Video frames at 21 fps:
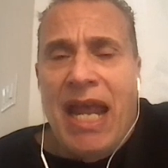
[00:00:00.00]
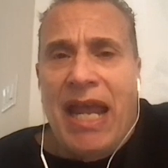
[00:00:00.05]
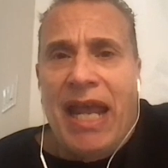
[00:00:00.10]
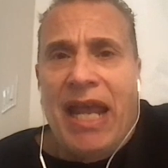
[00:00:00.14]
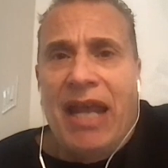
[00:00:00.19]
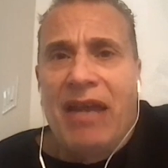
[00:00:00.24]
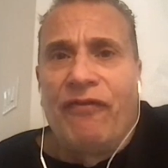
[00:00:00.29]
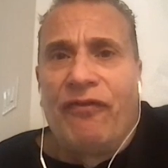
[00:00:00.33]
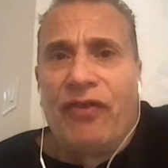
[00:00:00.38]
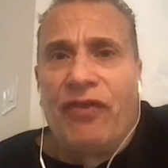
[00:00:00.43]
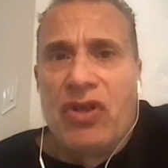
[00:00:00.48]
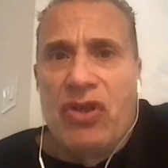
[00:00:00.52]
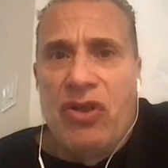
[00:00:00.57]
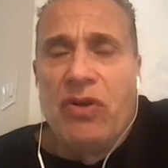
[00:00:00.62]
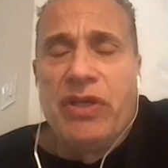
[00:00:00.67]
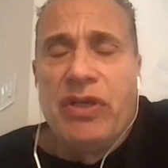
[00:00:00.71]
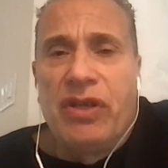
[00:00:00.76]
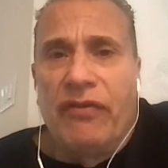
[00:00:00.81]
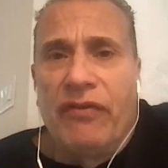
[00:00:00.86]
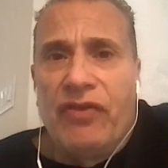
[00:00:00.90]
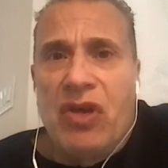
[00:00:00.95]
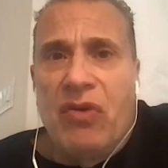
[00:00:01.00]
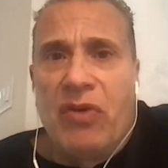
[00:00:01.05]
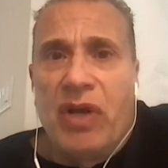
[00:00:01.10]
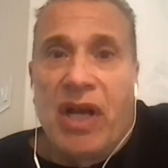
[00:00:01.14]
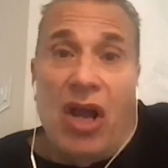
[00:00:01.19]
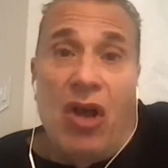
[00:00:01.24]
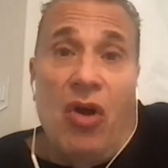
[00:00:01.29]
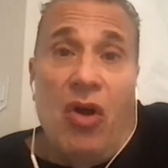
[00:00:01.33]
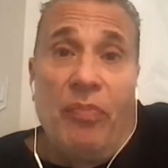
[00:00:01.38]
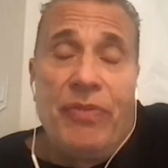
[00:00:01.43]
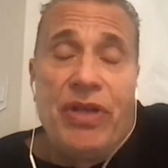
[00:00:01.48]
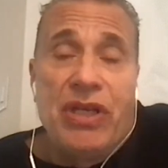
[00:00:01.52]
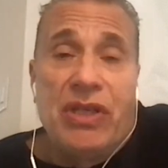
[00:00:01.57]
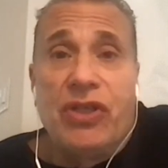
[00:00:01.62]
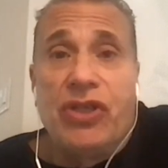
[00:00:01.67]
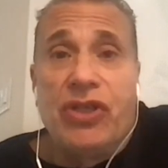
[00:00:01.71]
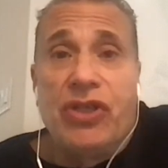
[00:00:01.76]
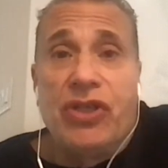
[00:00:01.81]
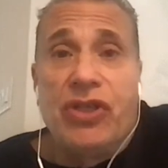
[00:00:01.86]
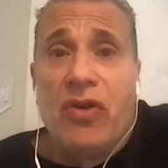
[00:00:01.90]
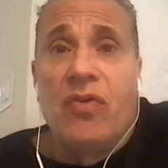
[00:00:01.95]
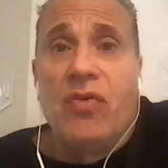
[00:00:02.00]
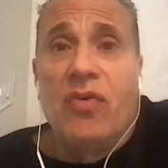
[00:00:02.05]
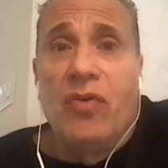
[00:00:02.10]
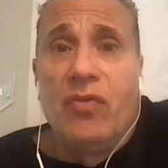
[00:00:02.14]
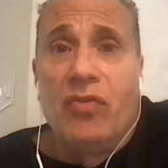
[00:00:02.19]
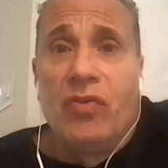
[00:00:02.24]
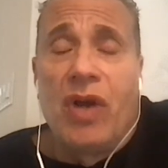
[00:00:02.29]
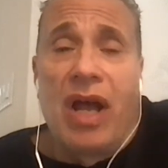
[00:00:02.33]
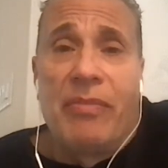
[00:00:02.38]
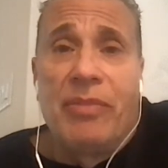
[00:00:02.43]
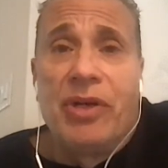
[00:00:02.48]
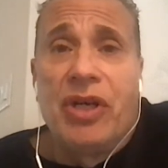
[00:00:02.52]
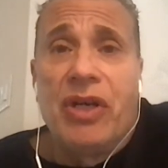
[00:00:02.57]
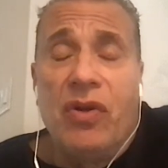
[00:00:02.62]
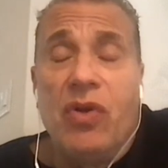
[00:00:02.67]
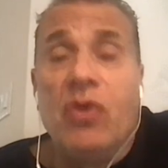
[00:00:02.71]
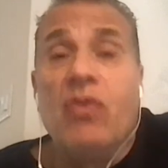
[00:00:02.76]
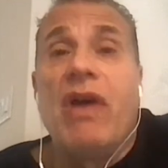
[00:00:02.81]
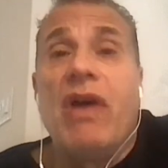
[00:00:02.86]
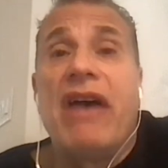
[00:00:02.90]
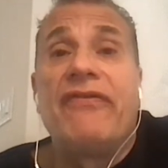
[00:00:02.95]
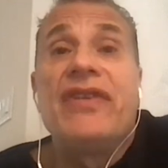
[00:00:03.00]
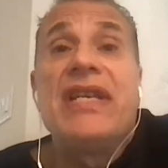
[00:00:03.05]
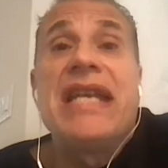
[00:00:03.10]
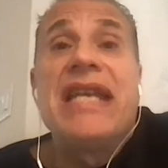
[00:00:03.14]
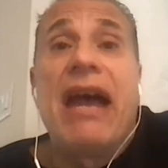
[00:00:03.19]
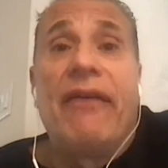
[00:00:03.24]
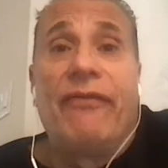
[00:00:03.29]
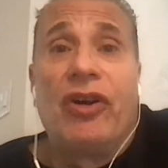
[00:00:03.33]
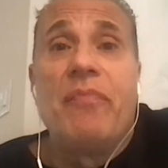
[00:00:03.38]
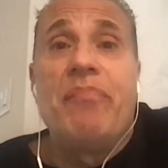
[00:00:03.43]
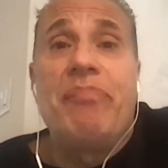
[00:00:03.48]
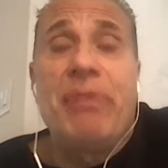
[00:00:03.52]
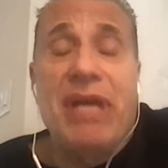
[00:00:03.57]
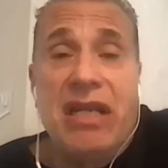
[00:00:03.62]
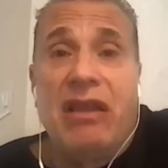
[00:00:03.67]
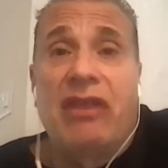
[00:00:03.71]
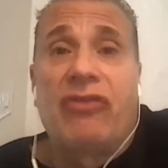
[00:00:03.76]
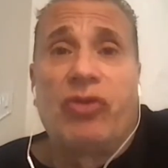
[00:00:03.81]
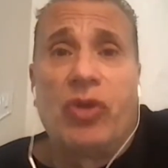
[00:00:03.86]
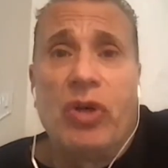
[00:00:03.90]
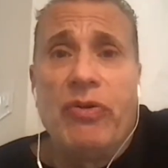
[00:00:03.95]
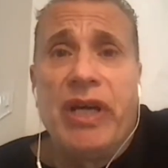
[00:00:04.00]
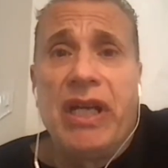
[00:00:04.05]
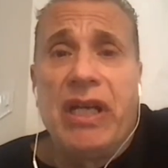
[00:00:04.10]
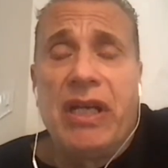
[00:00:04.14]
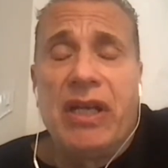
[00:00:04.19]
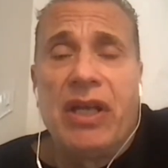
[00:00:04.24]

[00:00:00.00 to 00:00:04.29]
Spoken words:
And for those of you, and I hope this is you, Robert, who have never been through it,